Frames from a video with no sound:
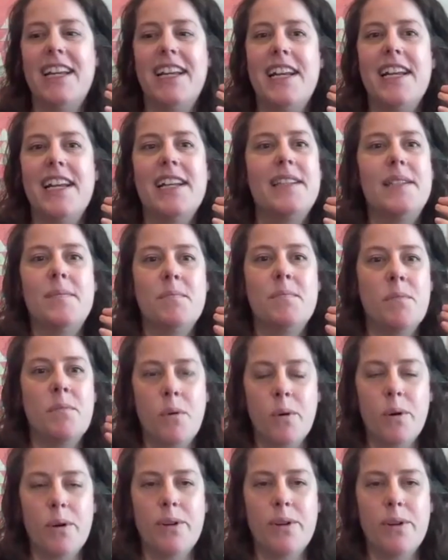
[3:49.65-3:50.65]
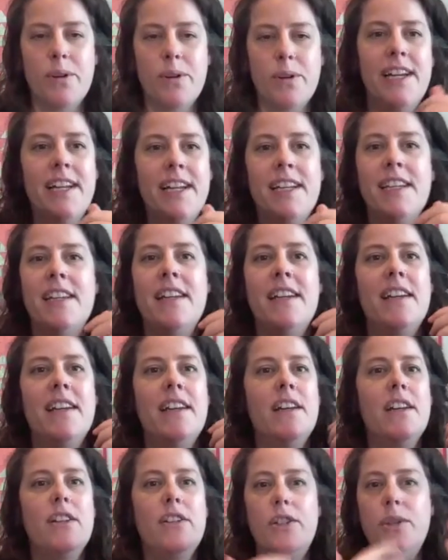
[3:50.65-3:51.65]
it's more than
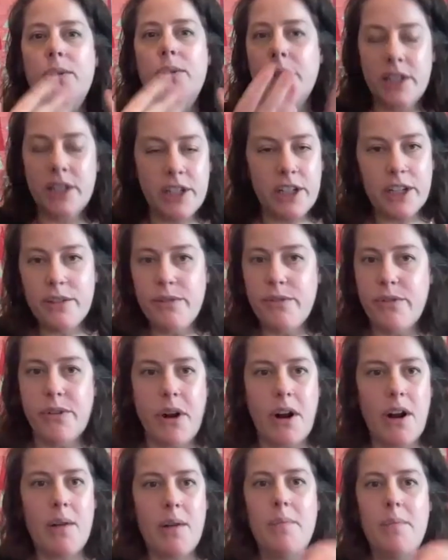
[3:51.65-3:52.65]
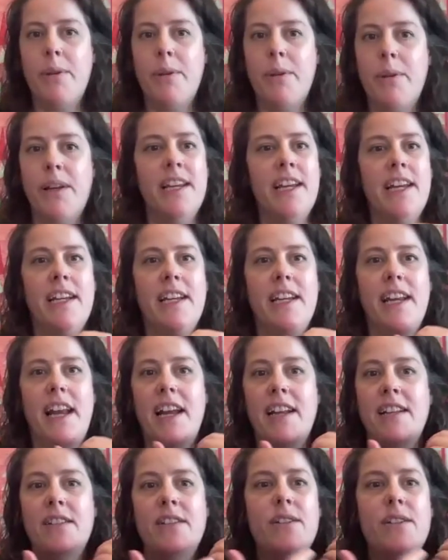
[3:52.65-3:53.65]
doing good for our planet
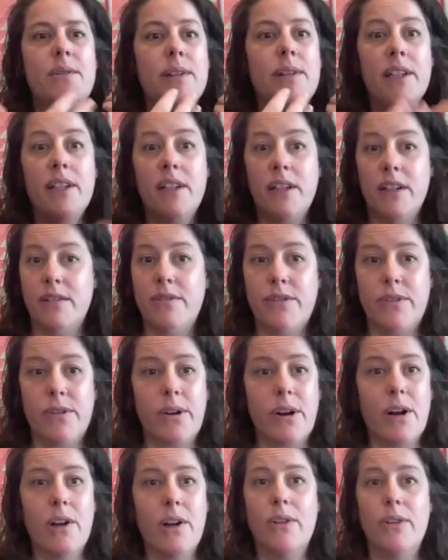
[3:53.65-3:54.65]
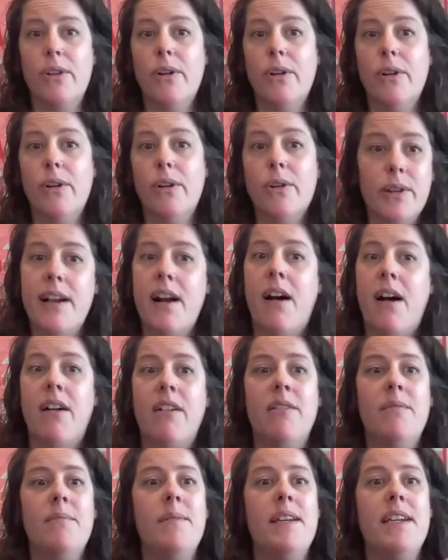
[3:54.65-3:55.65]
and doing good for our local
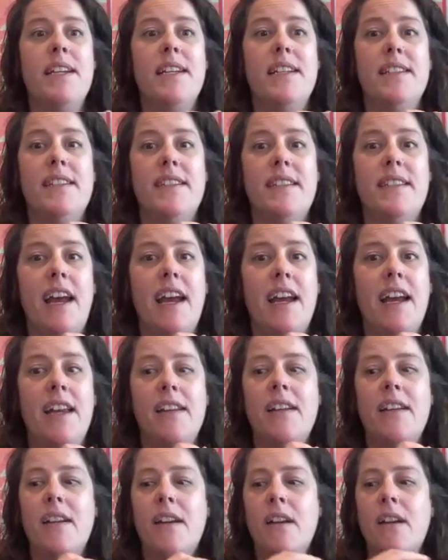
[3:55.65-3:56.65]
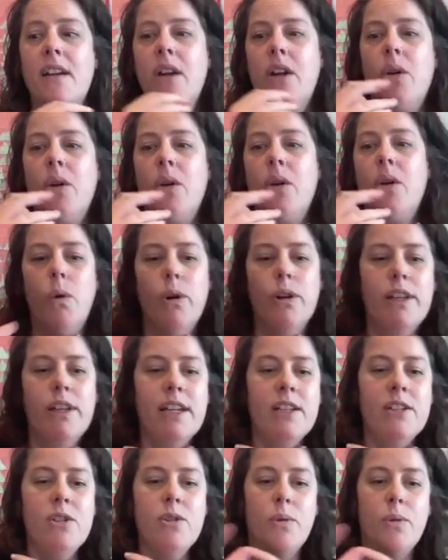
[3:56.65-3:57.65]
economies and
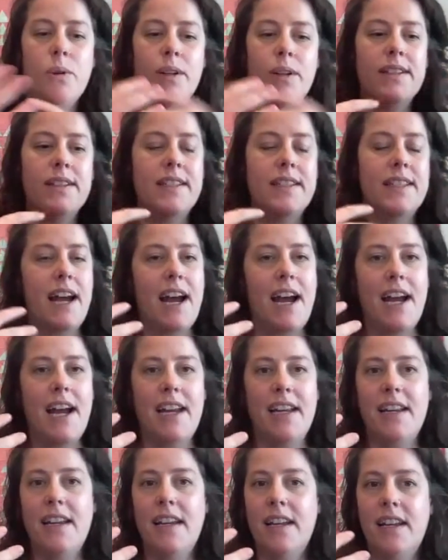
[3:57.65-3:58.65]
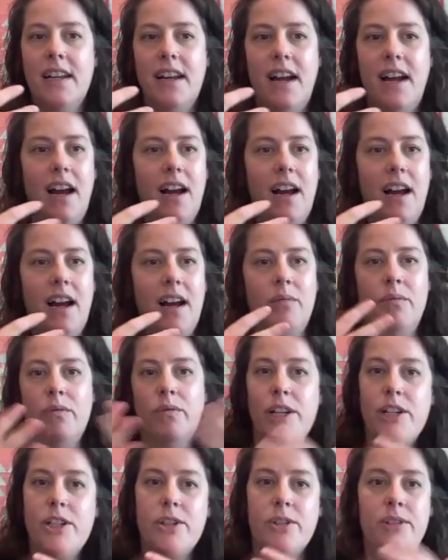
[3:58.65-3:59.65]
working towards that
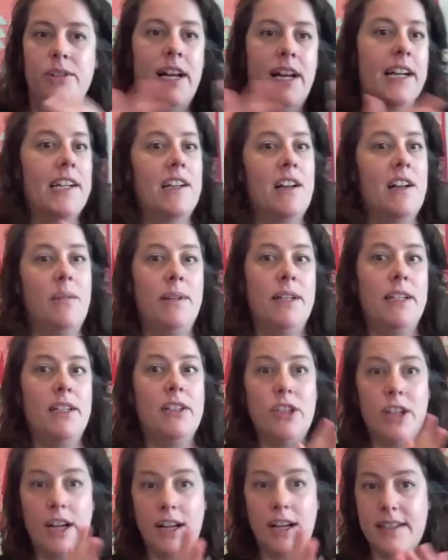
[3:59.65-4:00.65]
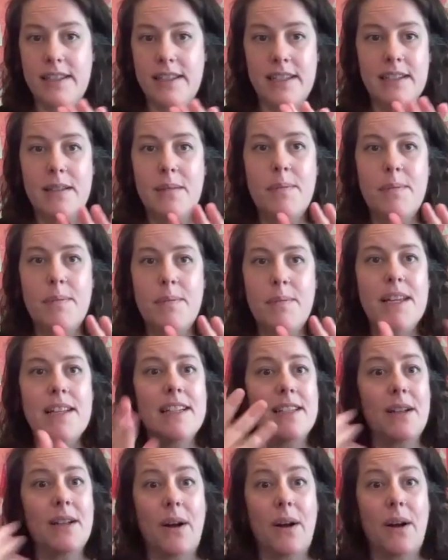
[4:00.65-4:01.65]
racial and economic justice piece.
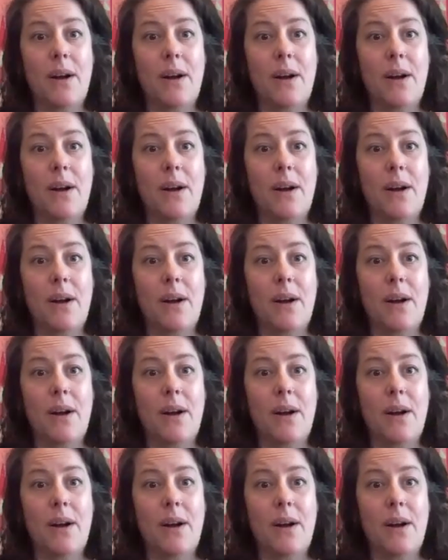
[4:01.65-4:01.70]
It's